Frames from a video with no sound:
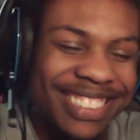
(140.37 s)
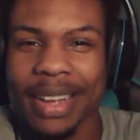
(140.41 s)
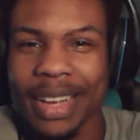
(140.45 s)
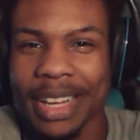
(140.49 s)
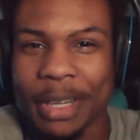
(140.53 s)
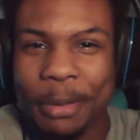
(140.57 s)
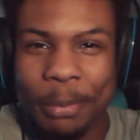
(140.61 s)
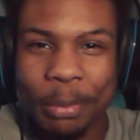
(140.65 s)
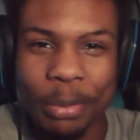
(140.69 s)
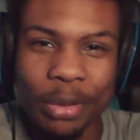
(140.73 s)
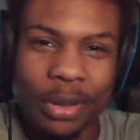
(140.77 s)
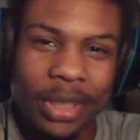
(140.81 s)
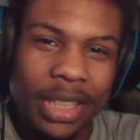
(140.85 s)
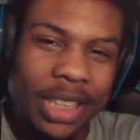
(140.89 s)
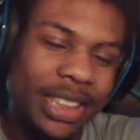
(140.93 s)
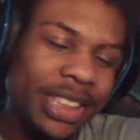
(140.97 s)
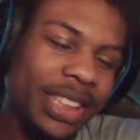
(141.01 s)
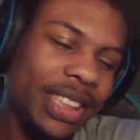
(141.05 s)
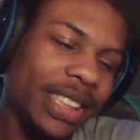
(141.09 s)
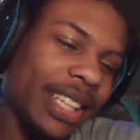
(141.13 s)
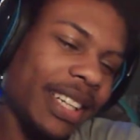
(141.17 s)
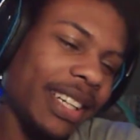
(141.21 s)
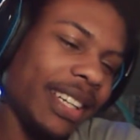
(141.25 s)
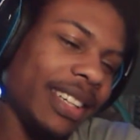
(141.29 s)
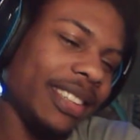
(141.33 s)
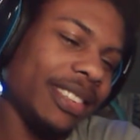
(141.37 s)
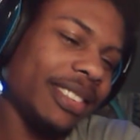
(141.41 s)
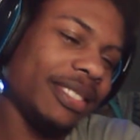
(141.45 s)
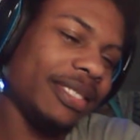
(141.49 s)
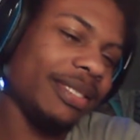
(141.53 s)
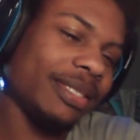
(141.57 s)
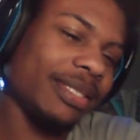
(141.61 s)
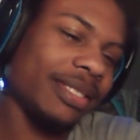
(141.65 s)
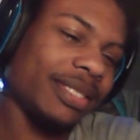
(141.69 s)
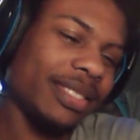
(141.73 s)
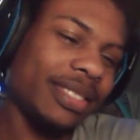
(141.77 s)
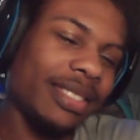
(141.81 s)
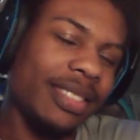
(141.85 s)
I appreciate
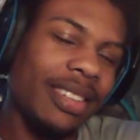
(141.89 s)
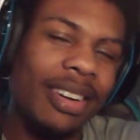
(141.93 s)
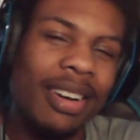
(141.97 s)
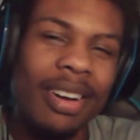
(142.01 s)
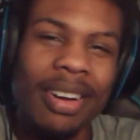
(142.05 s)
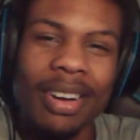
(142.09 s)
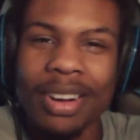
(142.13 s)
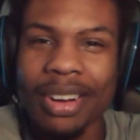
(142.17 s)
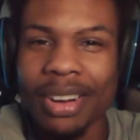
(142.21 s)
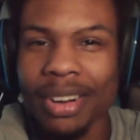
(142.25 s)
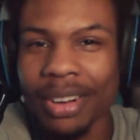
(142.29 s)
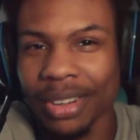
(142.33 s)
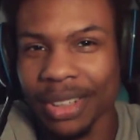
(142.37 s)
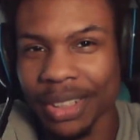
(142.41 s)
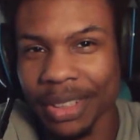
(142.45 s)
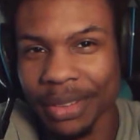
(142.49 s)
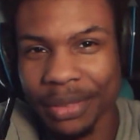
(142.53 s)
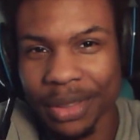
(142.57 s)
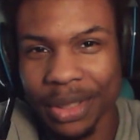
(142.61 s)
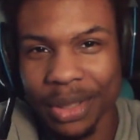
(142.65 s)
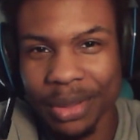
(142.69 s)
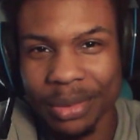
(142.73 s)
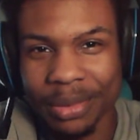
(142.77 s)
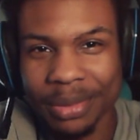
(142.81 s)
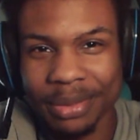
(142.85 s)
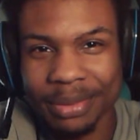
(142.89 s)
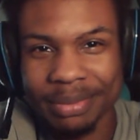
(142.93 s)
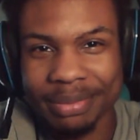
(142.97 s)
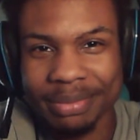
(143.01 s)
all of you